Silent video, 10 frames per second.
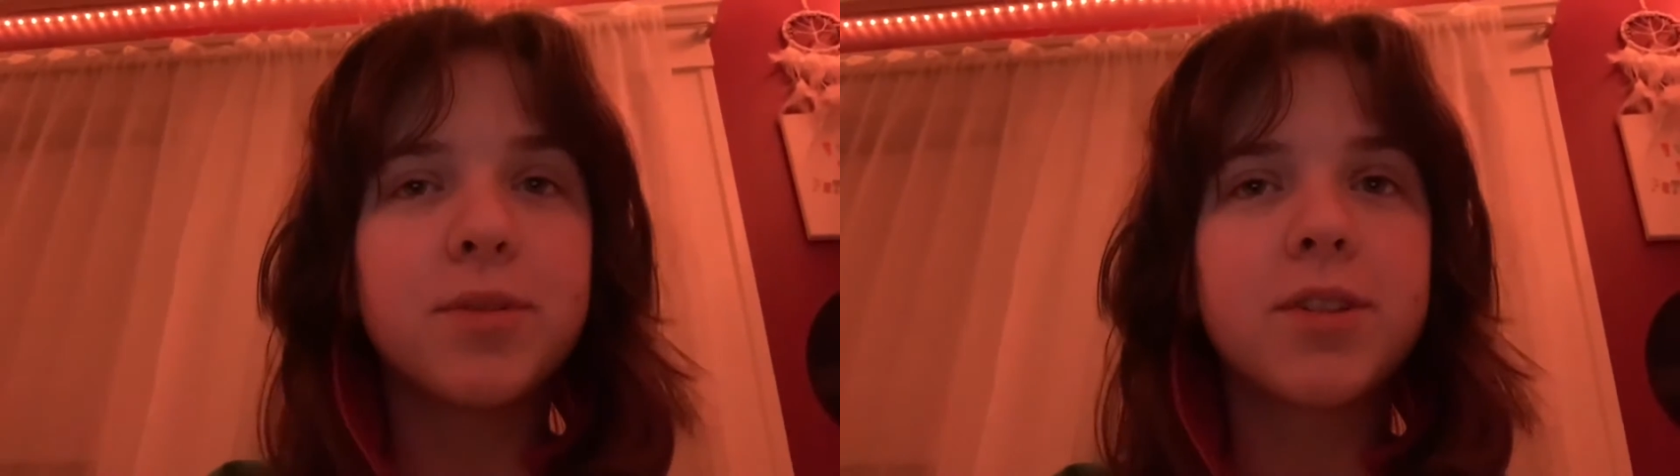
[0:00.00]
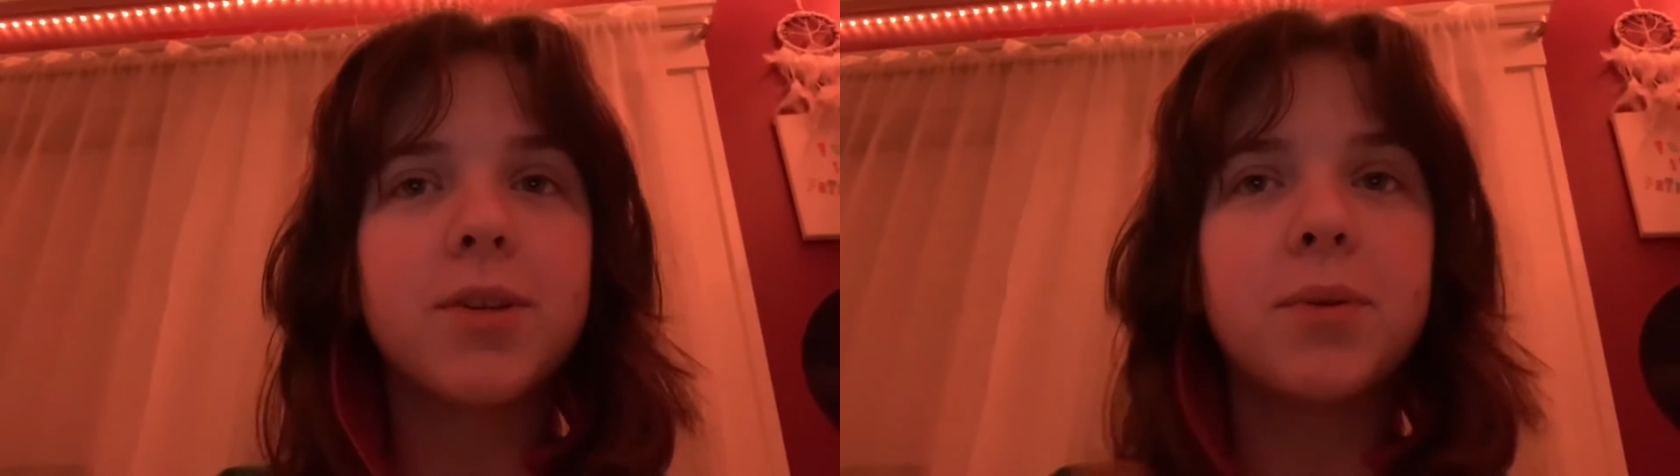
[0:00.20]

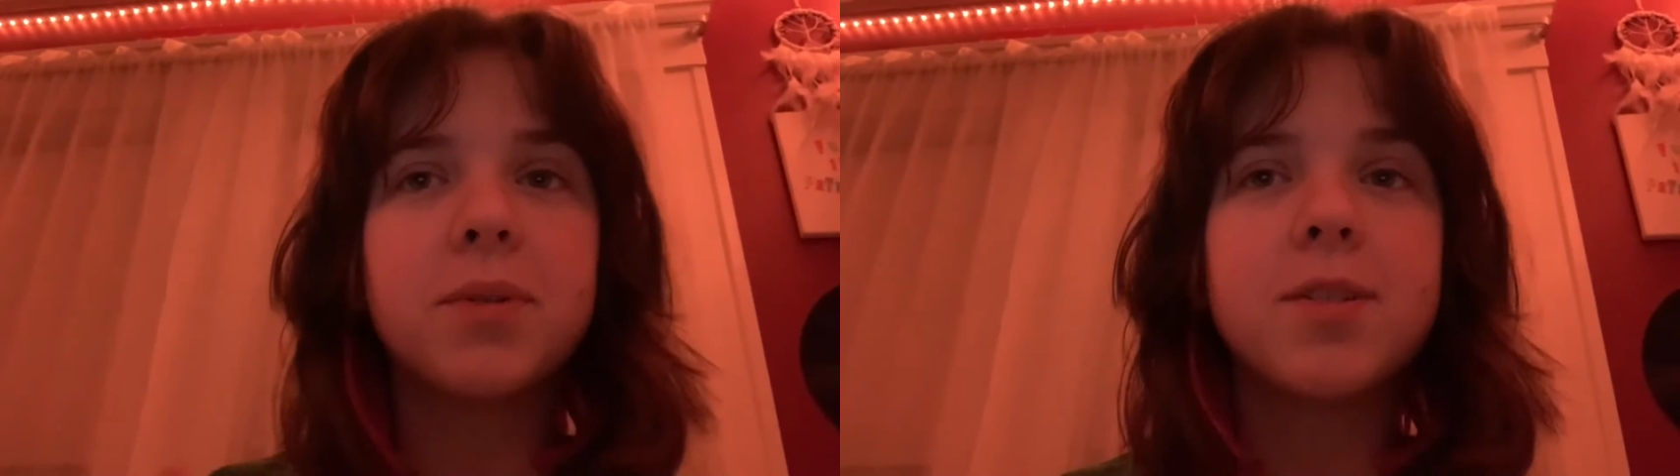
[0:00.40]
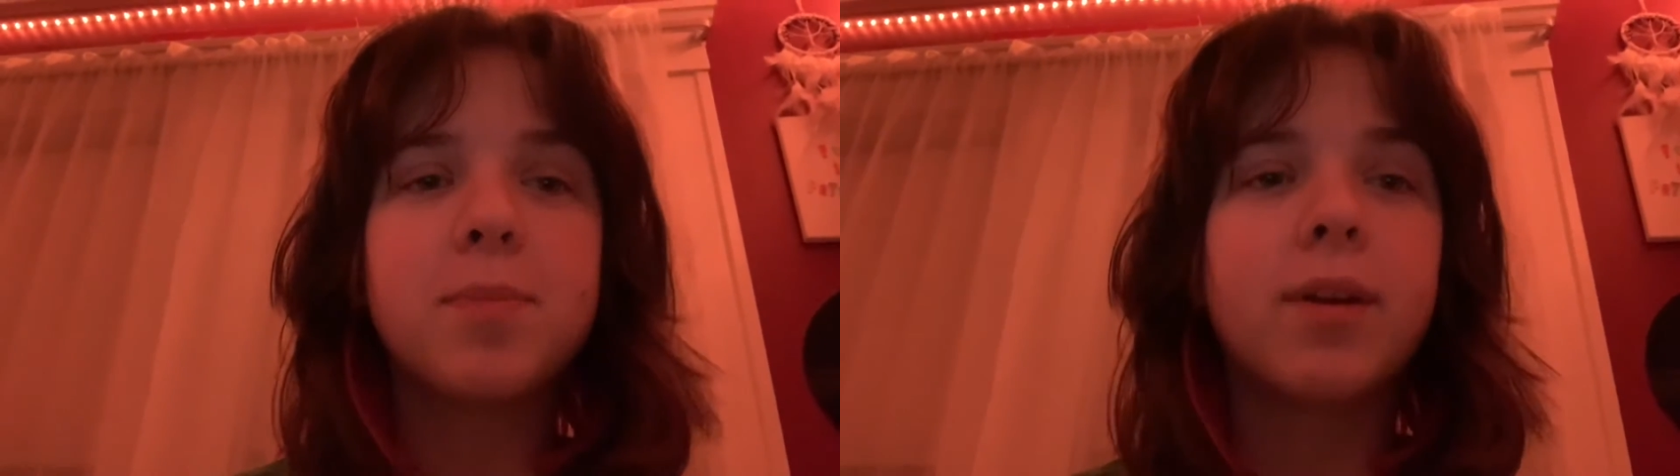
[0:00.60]
and the Holy
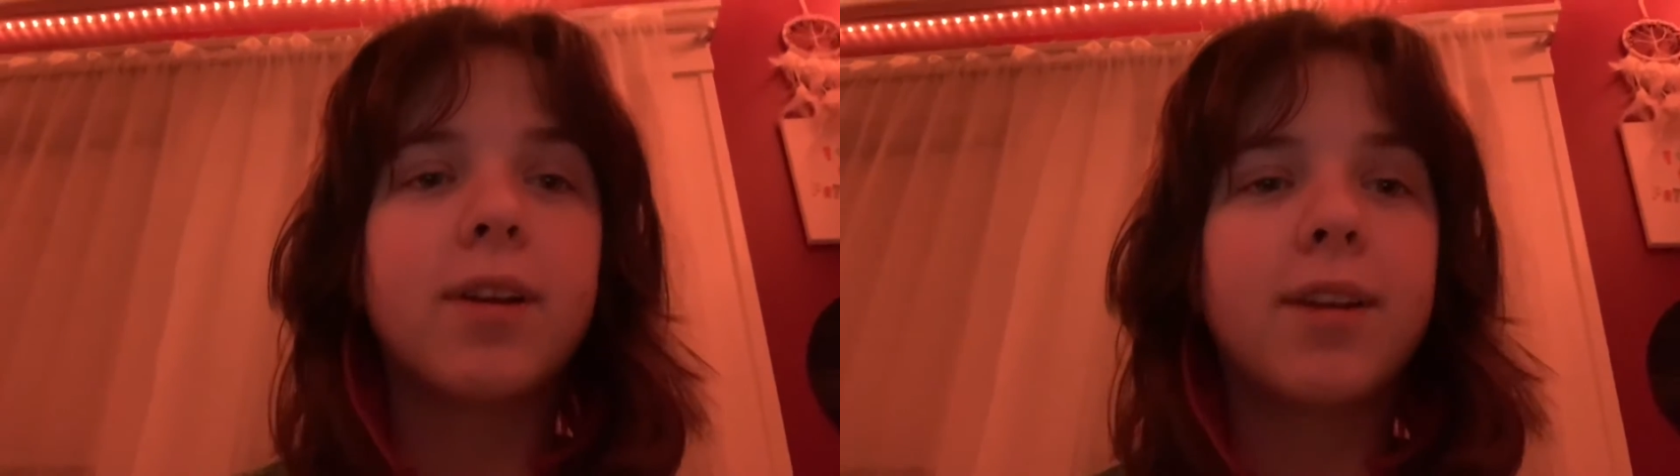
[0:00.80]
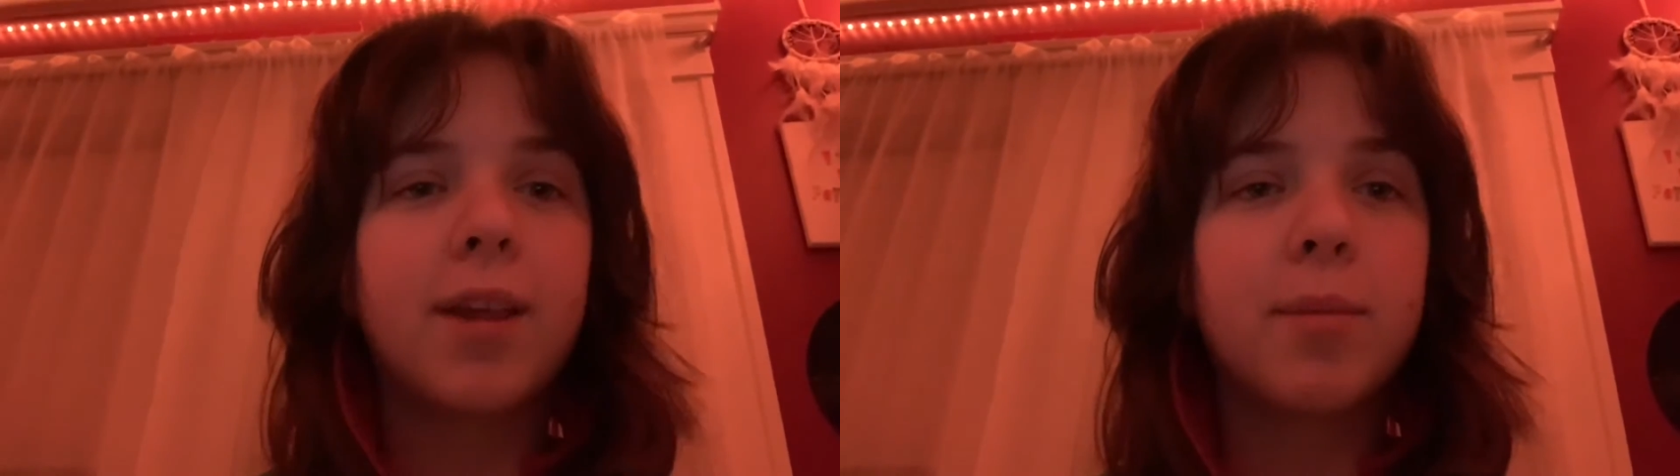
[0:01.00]

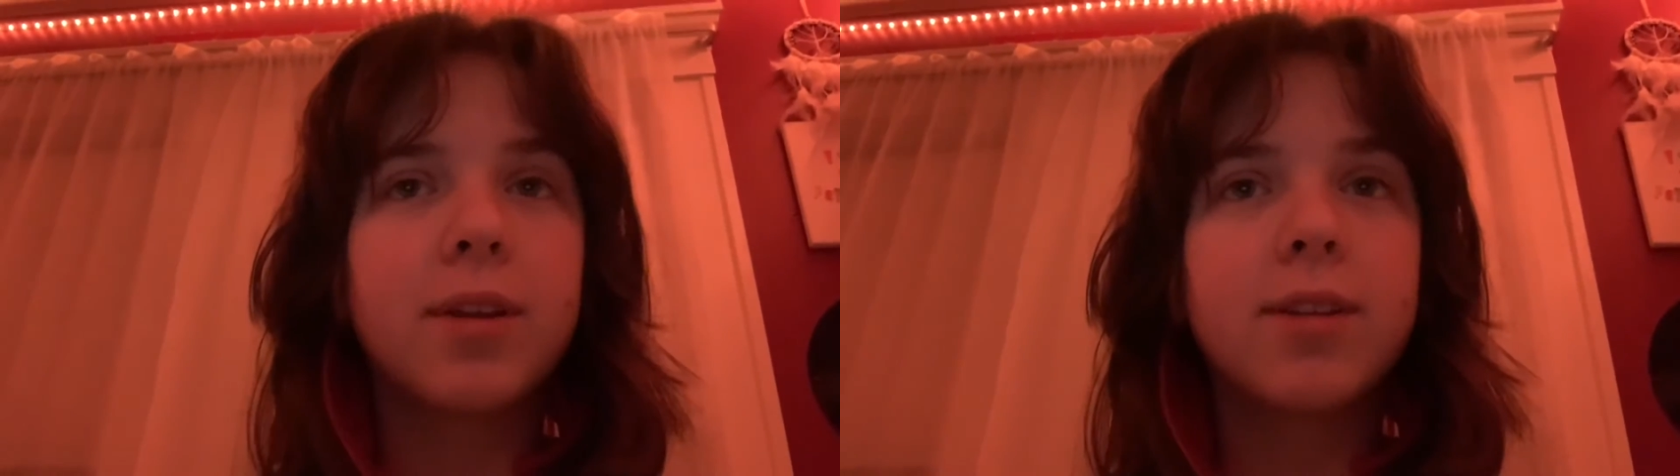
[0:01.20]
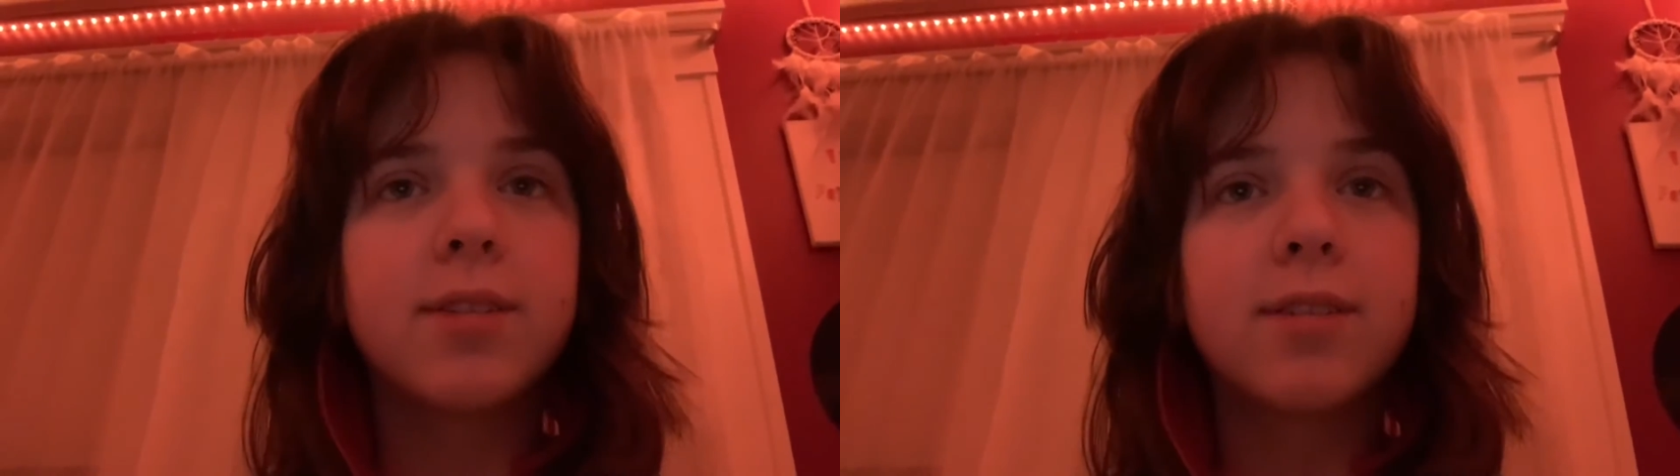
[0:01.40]
Spirit, amen.